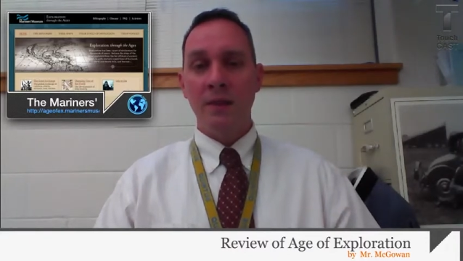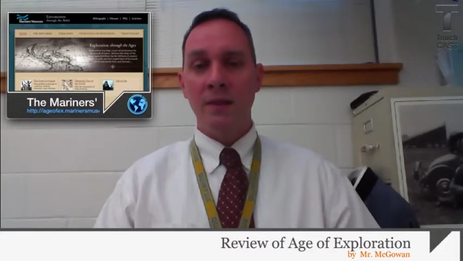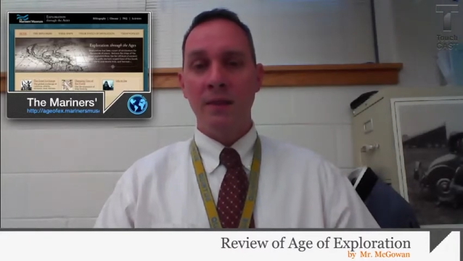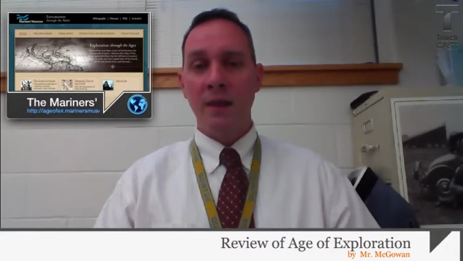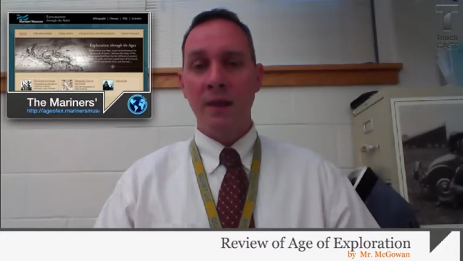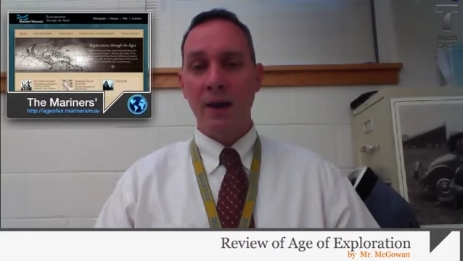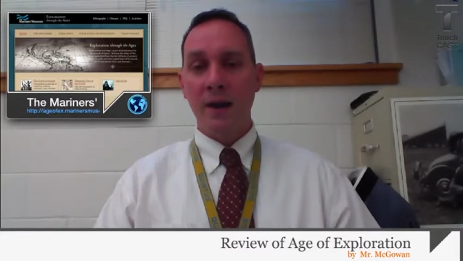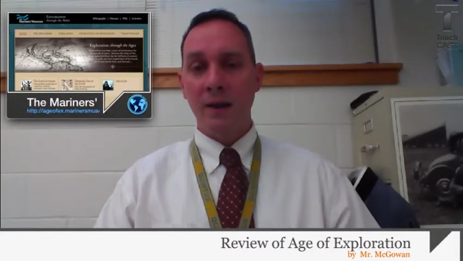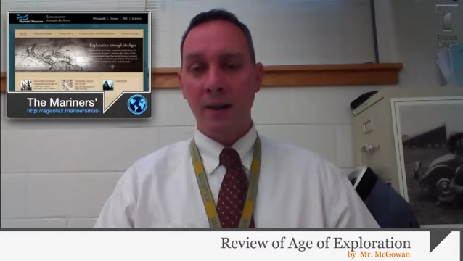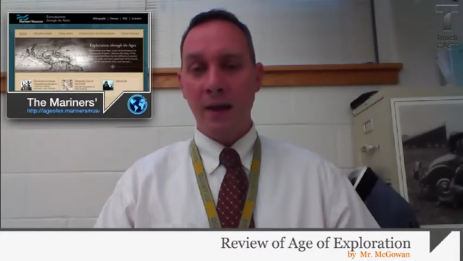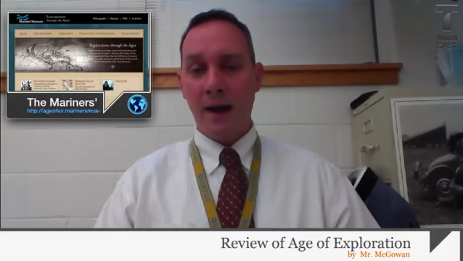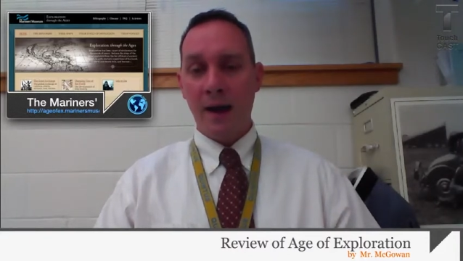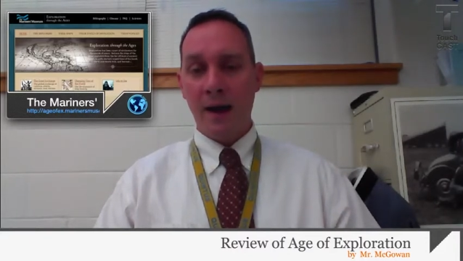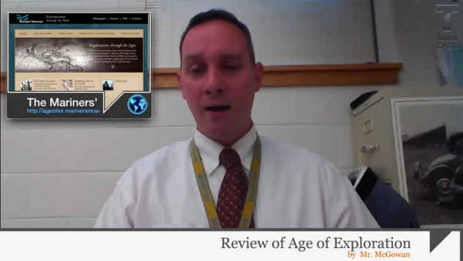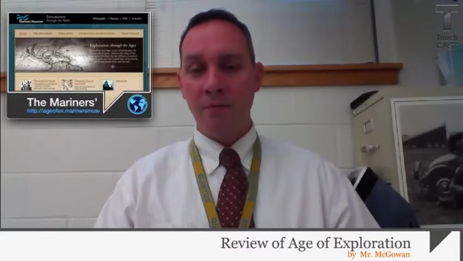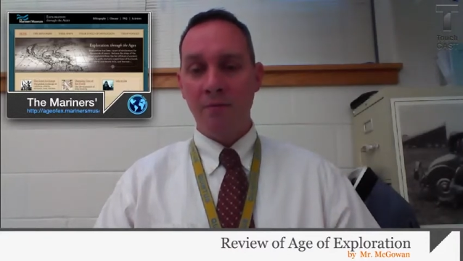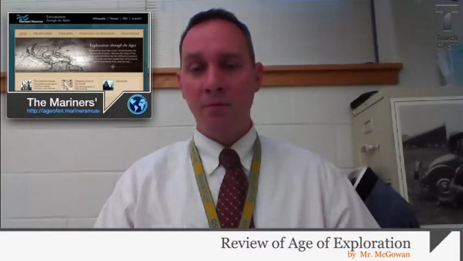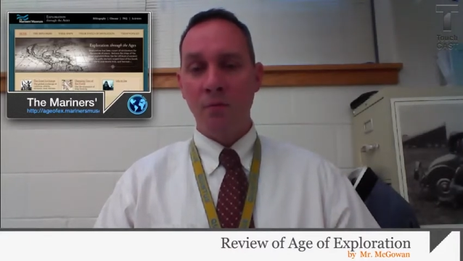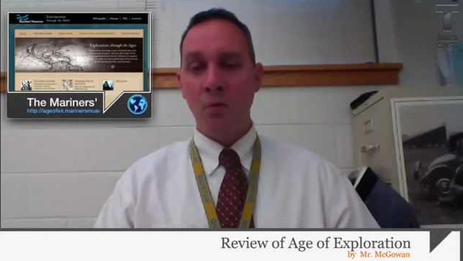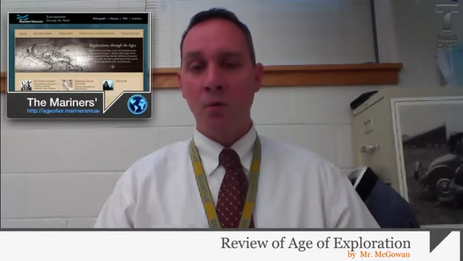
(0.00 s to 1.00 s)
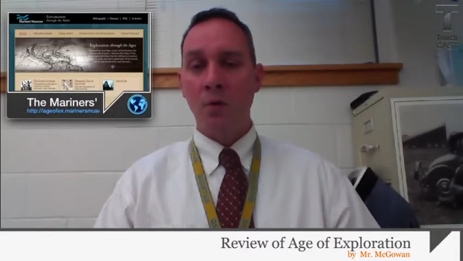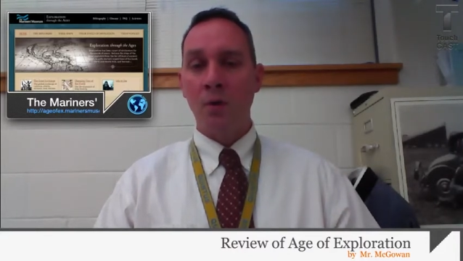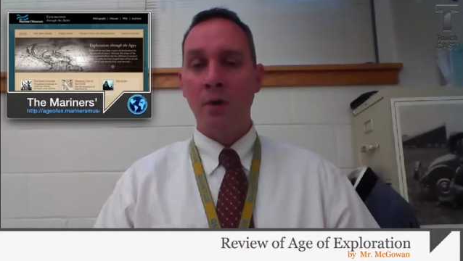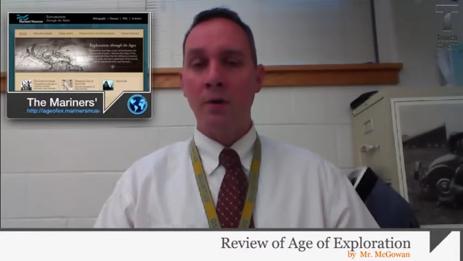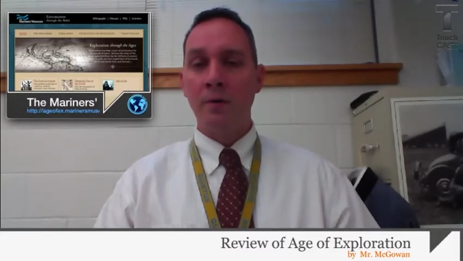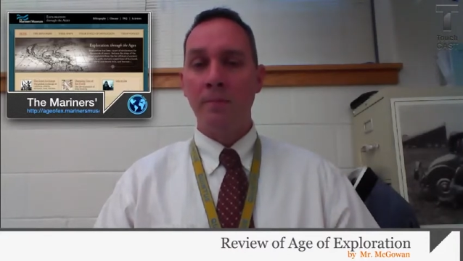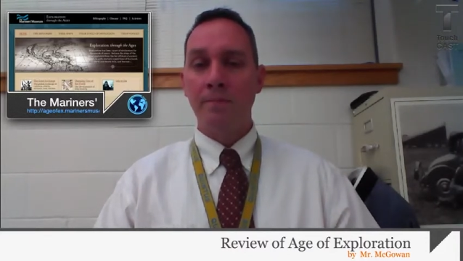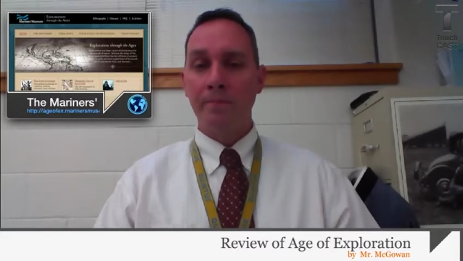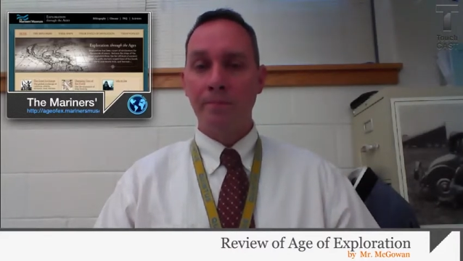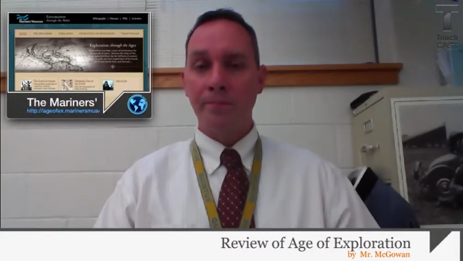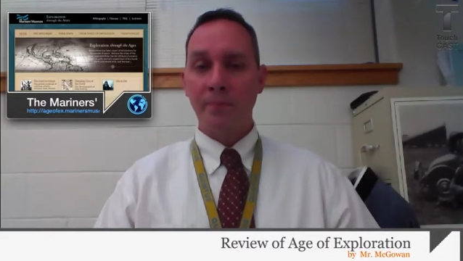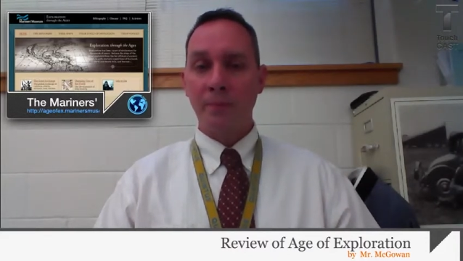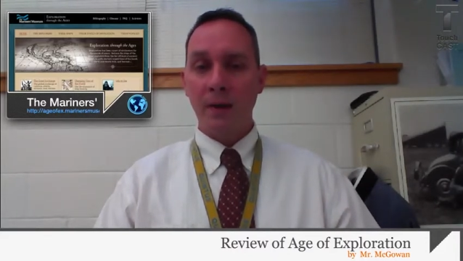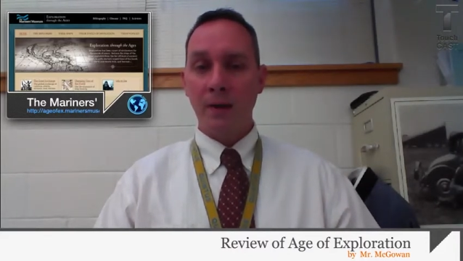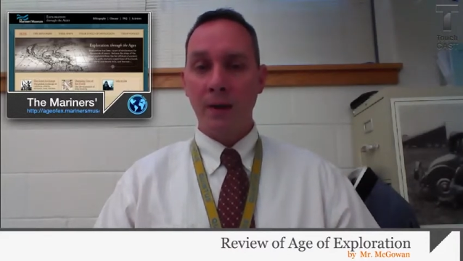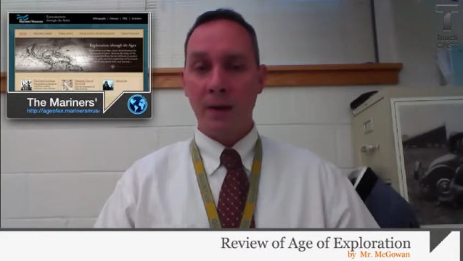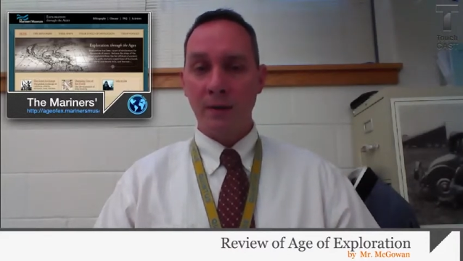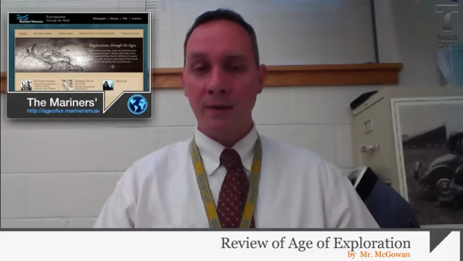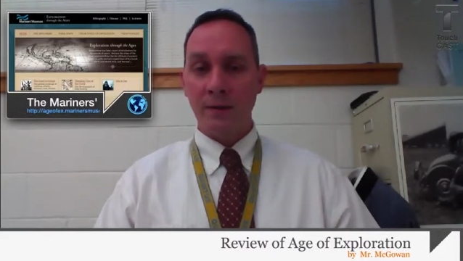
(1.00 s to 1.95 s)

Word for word: then allow for uh,